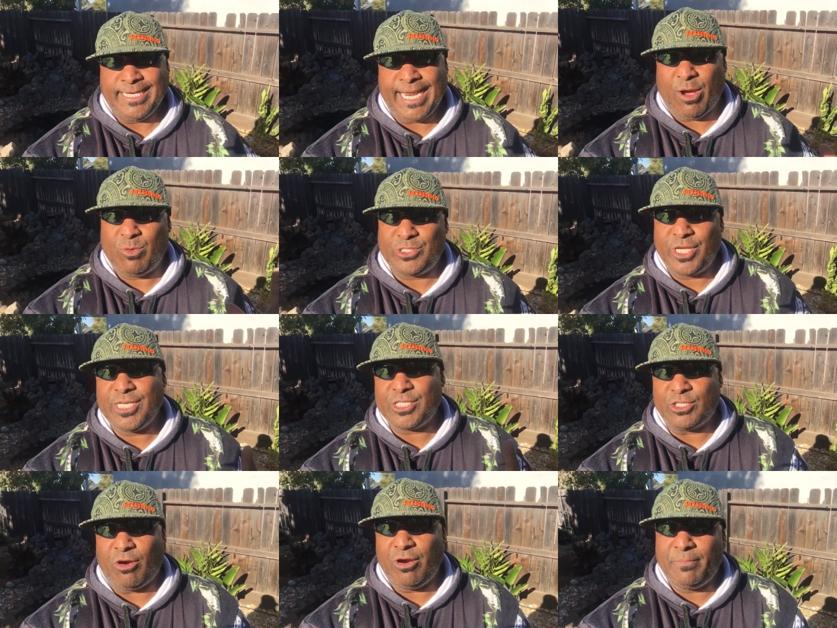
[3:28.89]
Now, I was going to
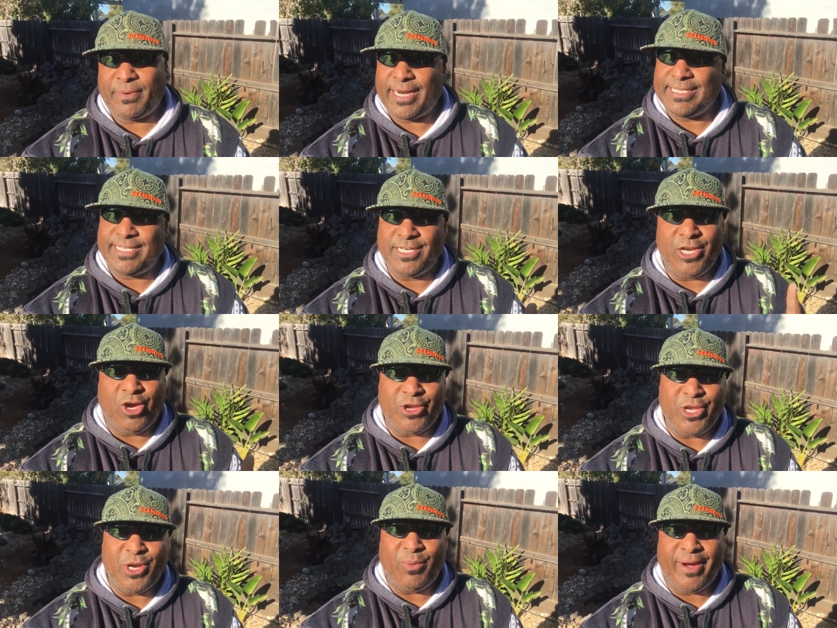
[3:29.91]
start it, but I said, no,
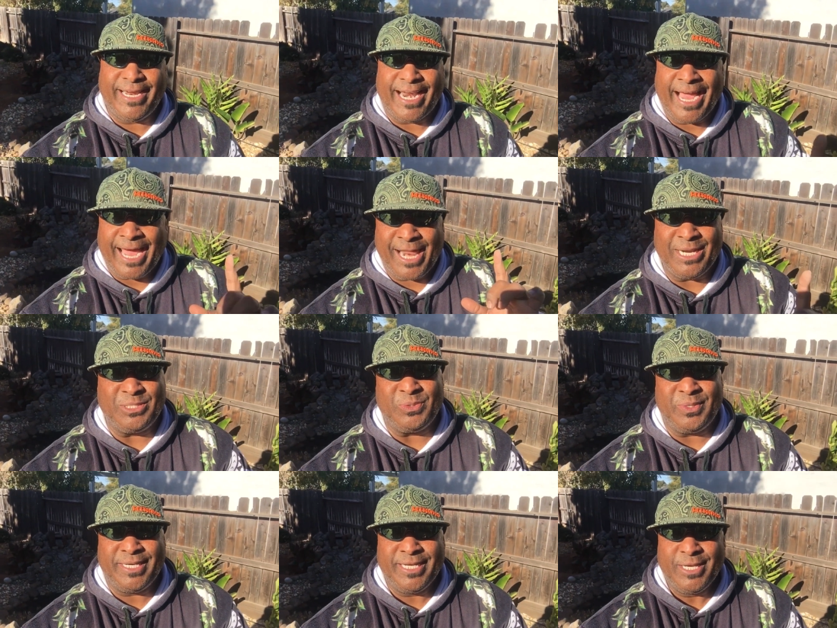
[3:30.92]
you know what? I got to
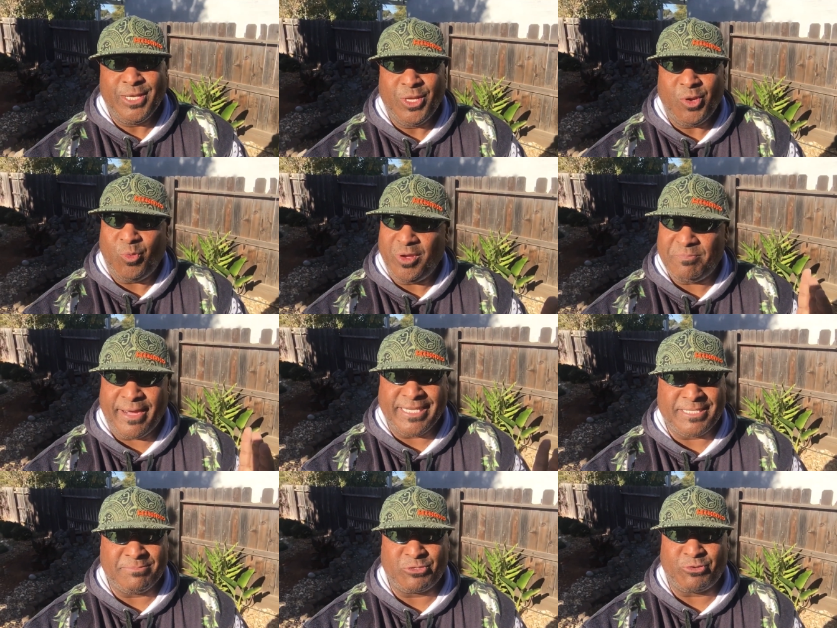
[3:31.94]
do it with my
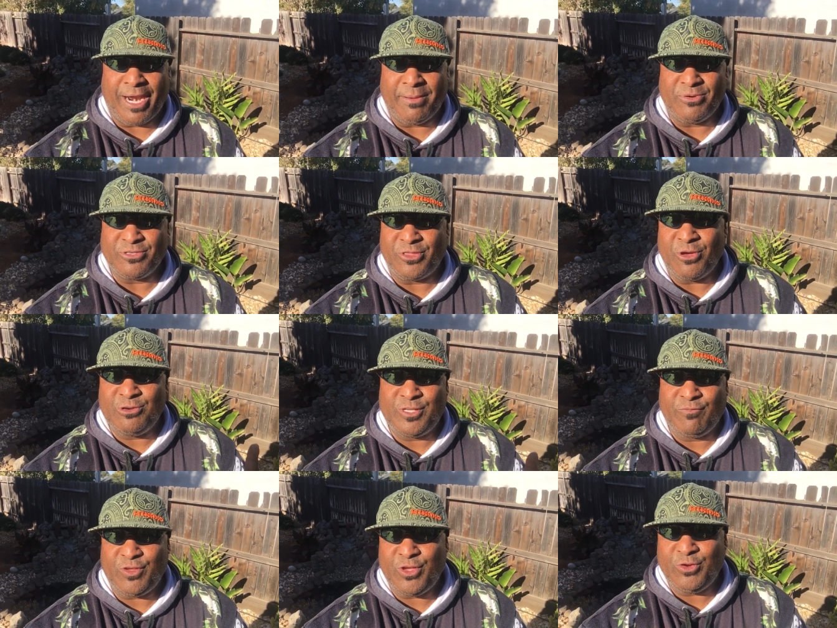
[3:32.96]
subscribers. Those
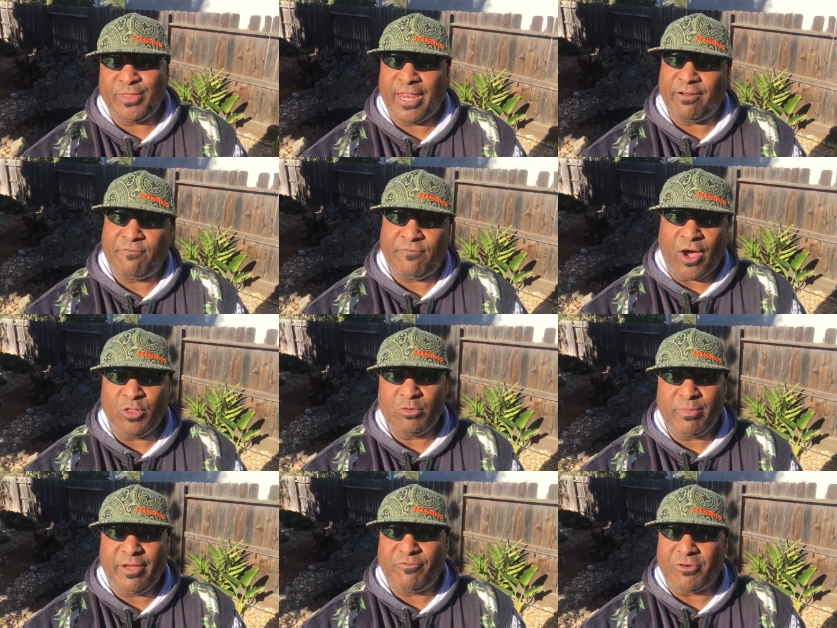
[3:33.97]
of you that have
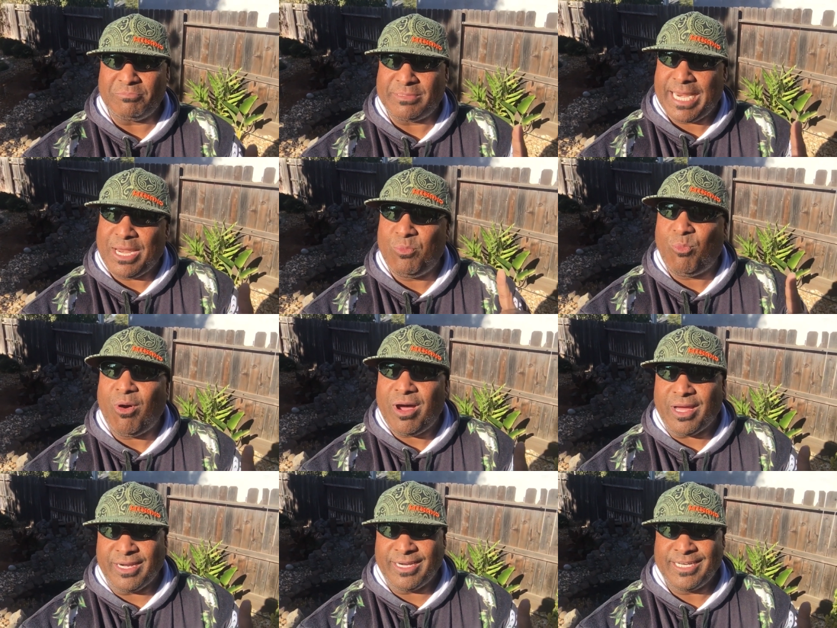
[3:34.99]
followed me from day
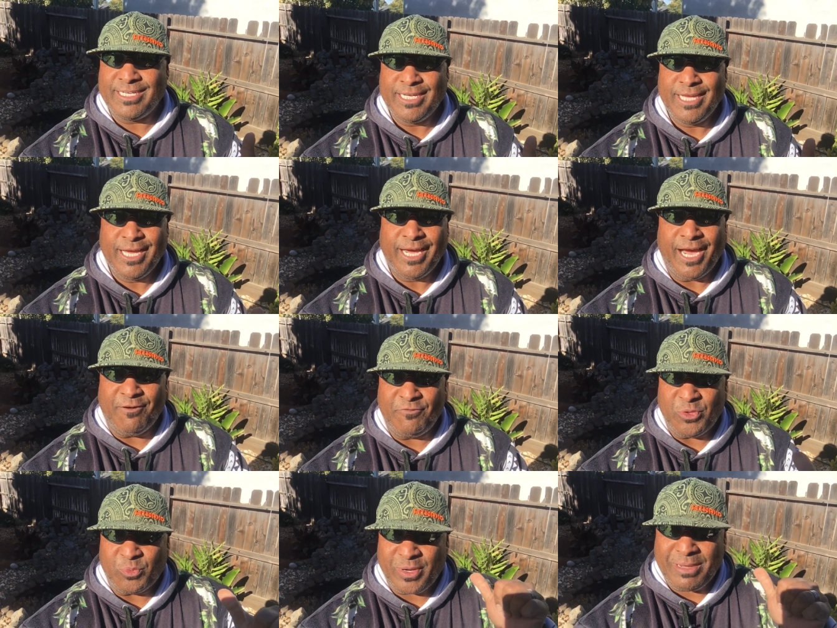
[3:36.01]
one
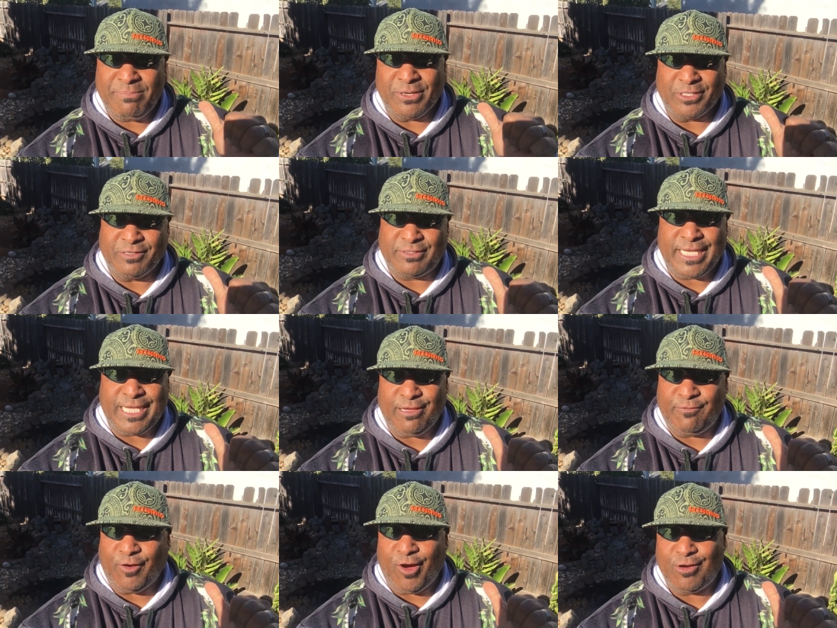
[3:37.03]
of the rebuild of
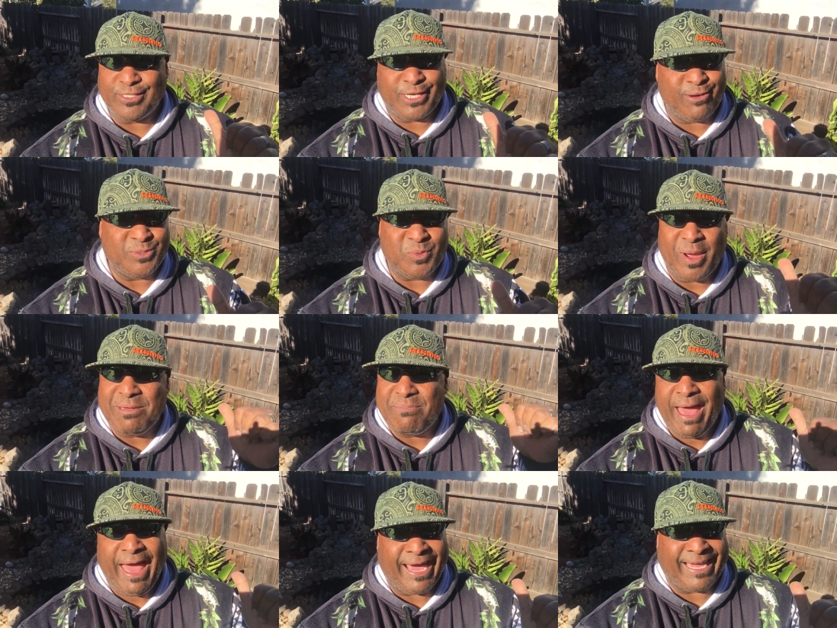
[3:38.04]
Tiki Falls, it goes way
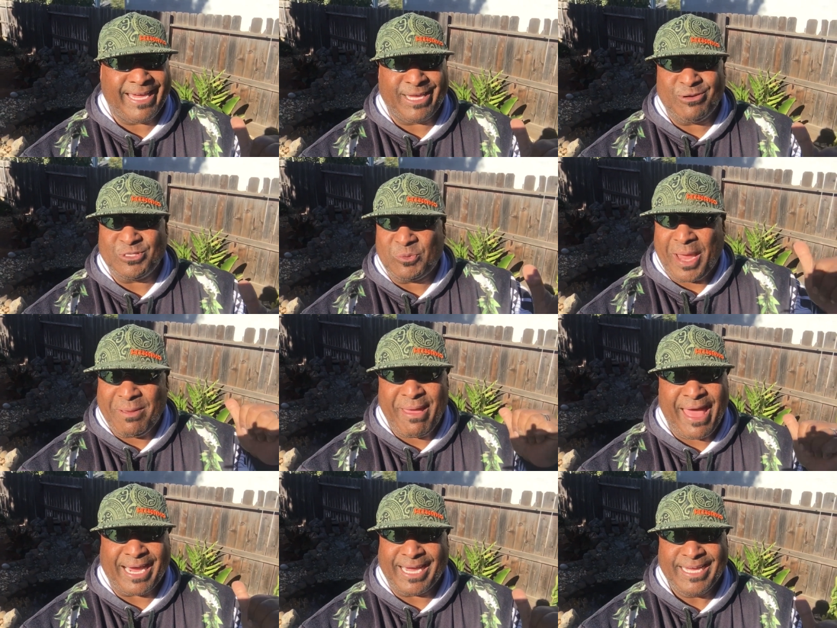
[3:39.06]
back. It goes way
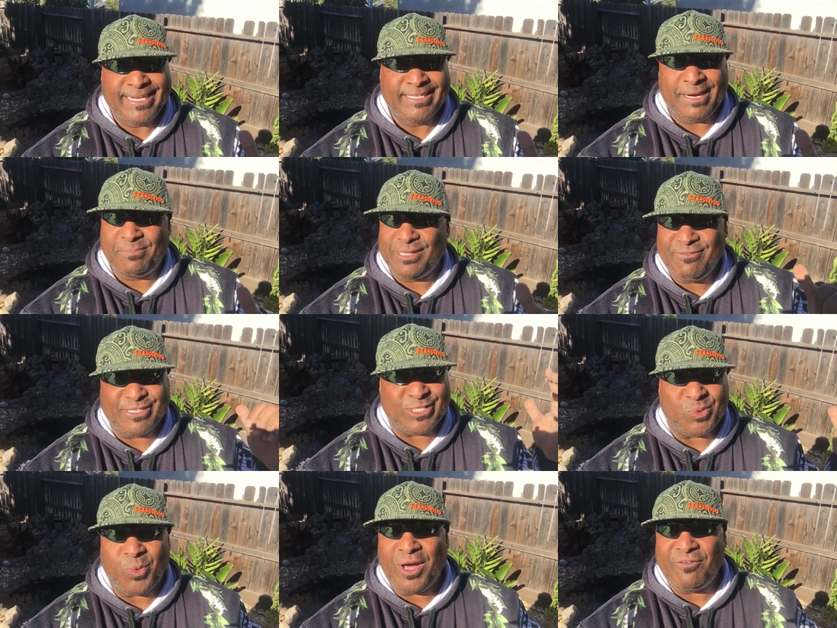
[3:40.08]
back. I believe it's
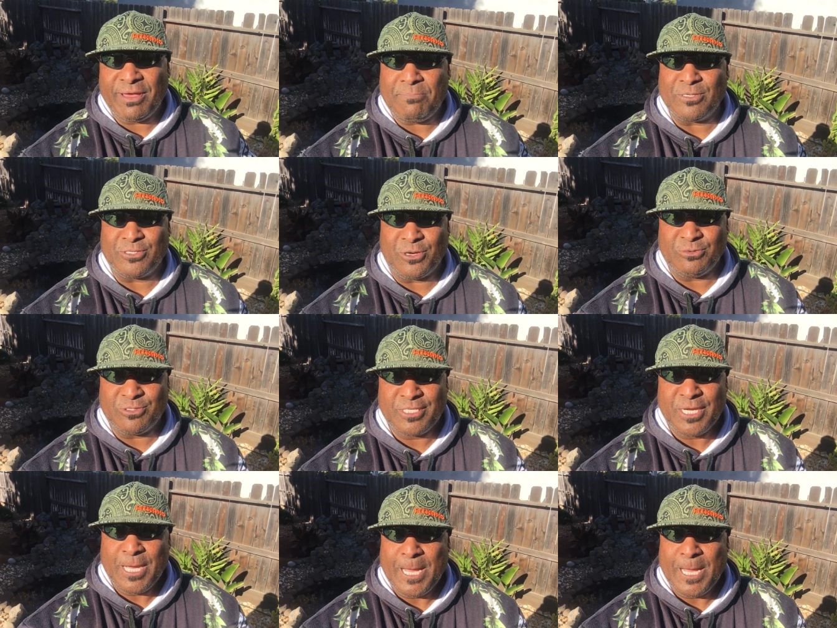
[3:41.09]
12 episodes.